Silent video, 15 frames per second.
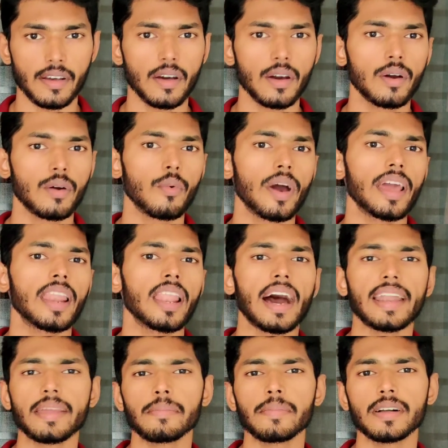While
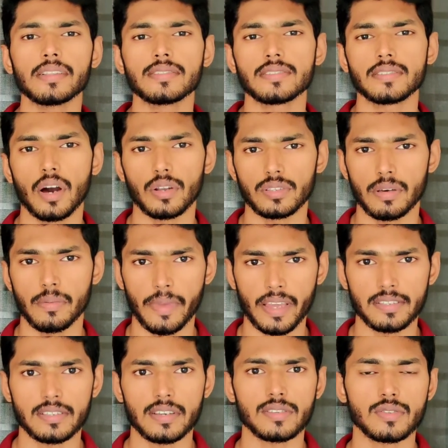animals are the major
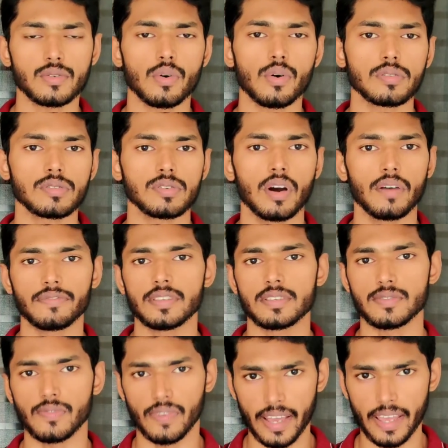source of this
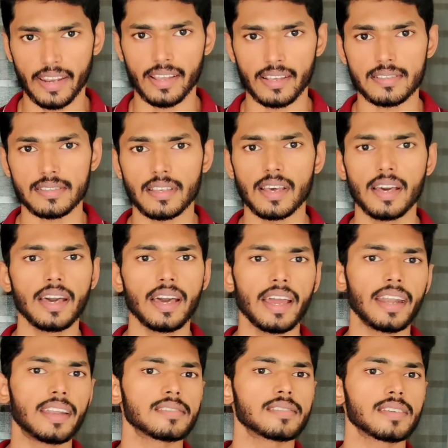virus, it
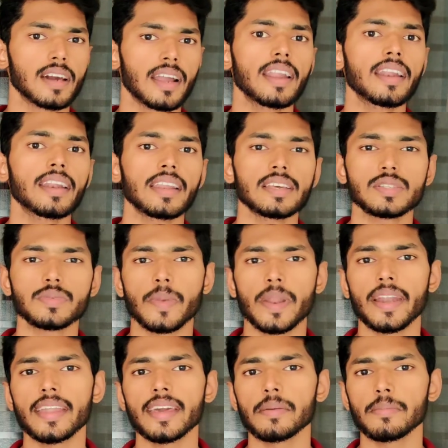is currently
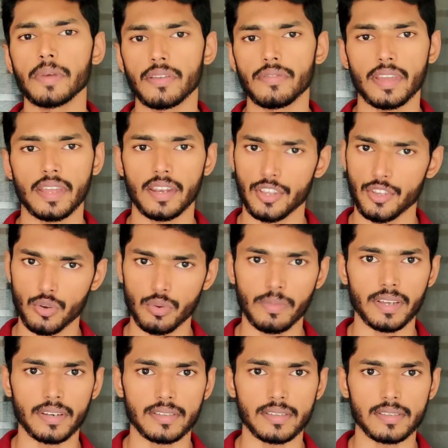spreading between
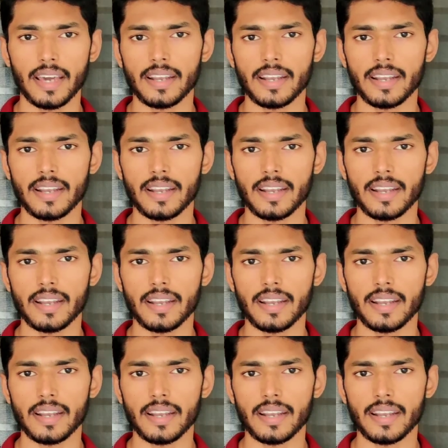humans.